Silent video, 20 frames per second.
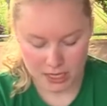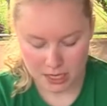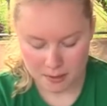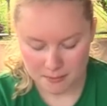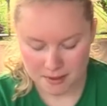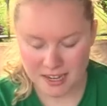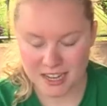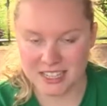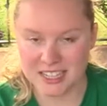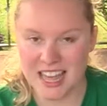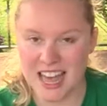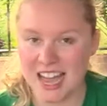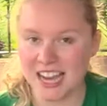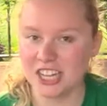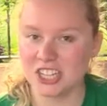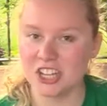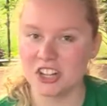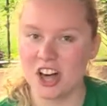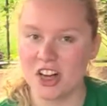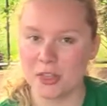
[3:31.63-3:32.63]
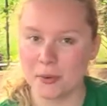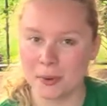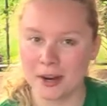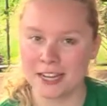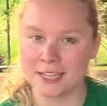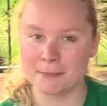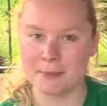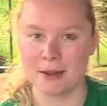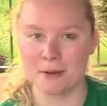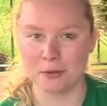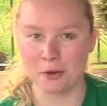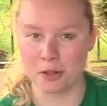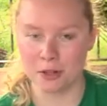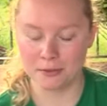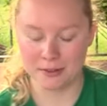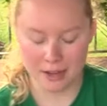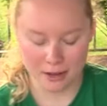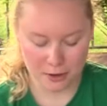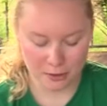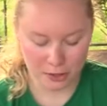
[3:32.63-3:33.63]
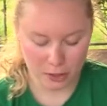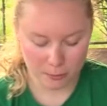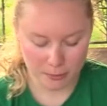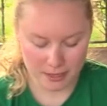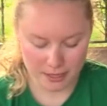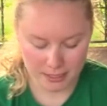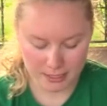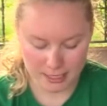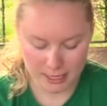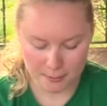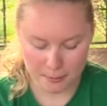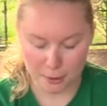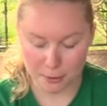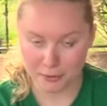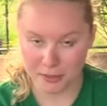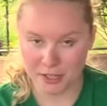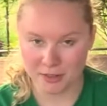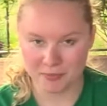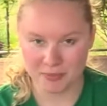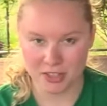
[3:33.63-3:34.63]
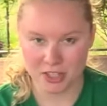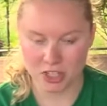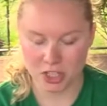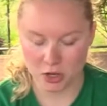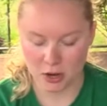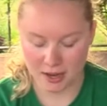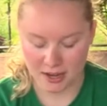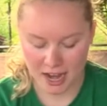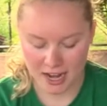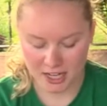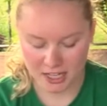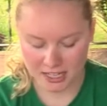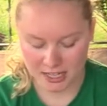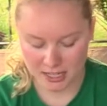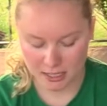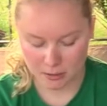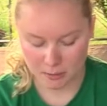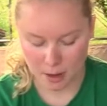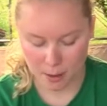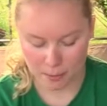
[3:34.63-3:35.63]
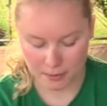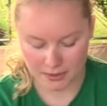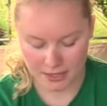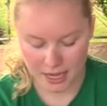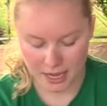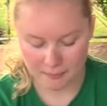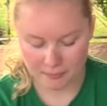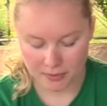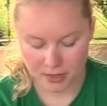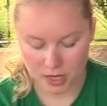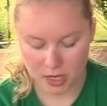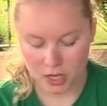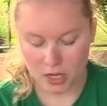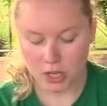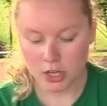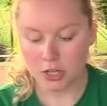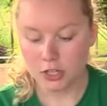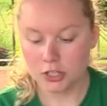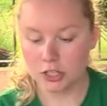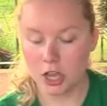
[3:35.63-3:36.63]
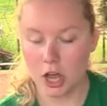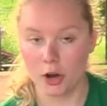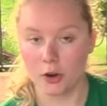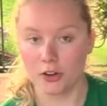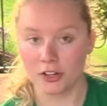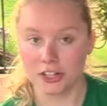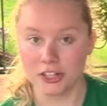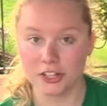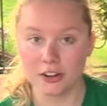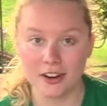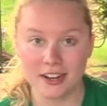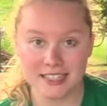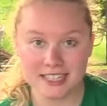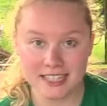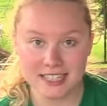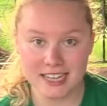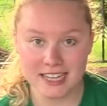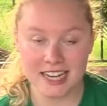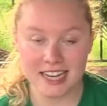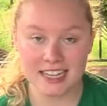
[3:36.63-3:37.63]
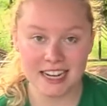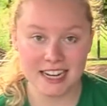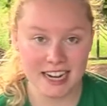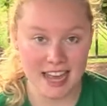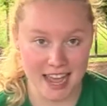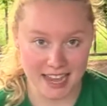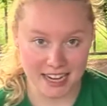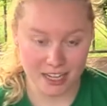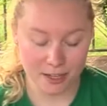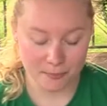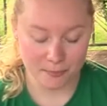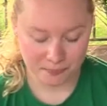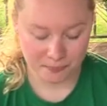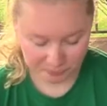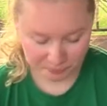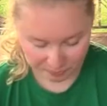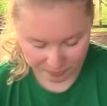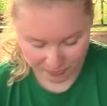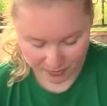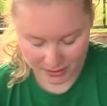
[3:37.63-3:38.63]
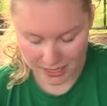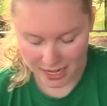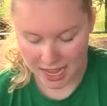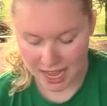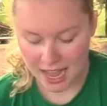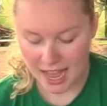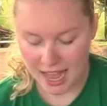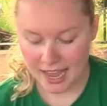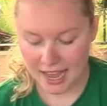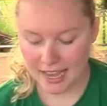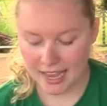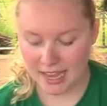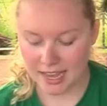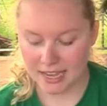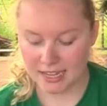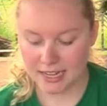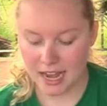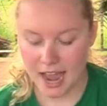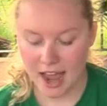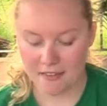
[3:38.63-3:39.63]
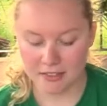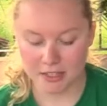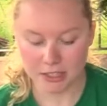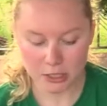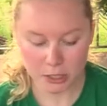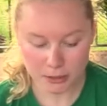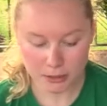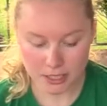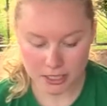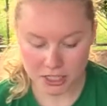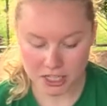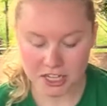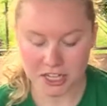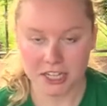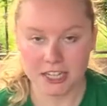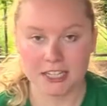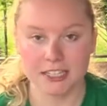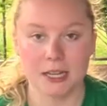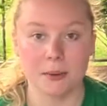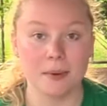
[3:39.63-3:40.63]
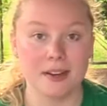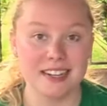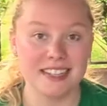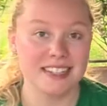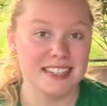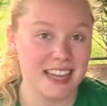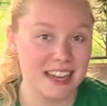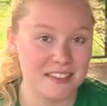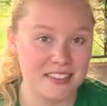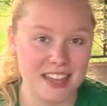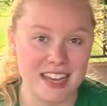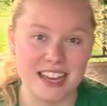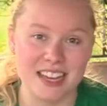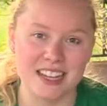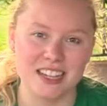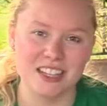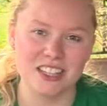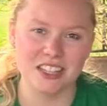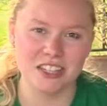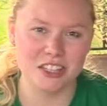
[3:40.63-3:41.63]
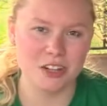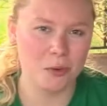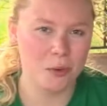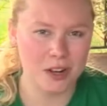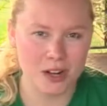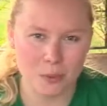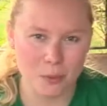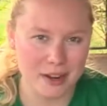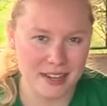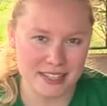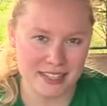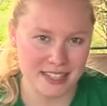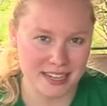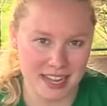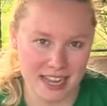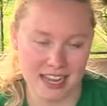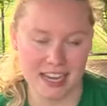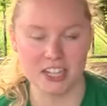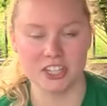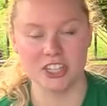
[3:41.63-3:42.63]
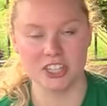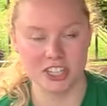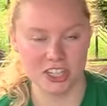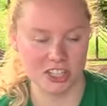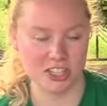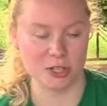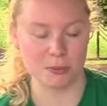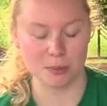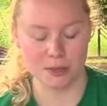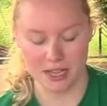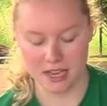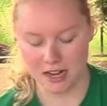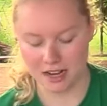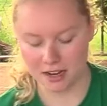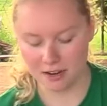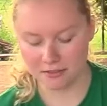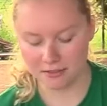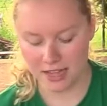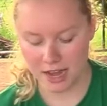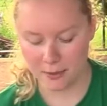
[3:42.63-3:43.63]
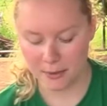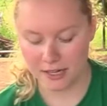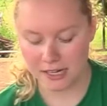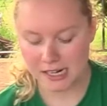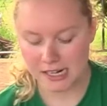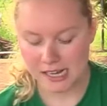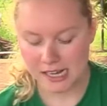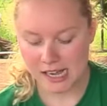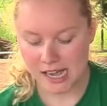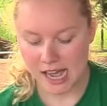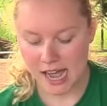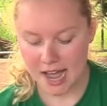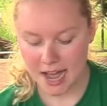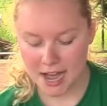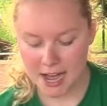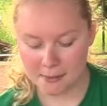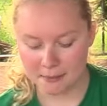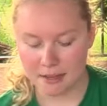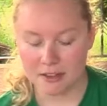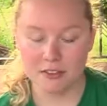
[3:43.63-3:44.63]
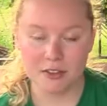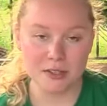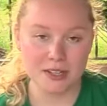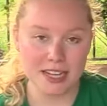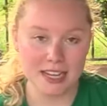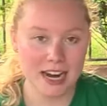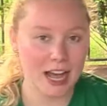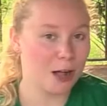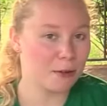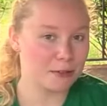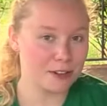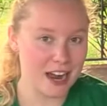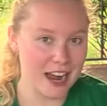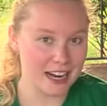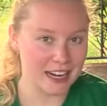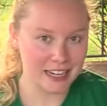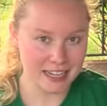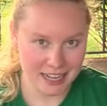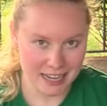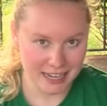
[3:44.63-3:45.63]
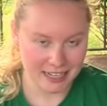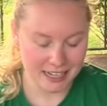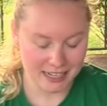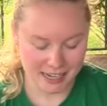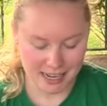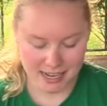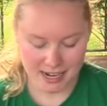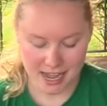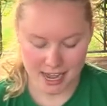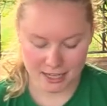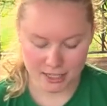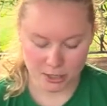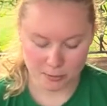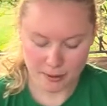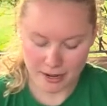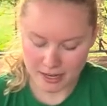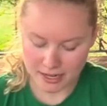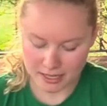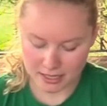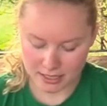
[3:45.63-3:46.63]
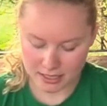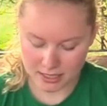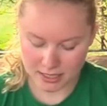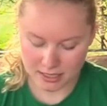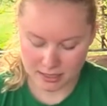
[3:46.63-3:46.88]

because the eggshell otherwise might roll around a little bit and tip over. So I just need some help with that. So you're going to need an egg. And I have this little dish here because I want to save the egg, because you don't want to waste an egg just because you're planting a flower. If you need help cracking an egg, again, ask your parents.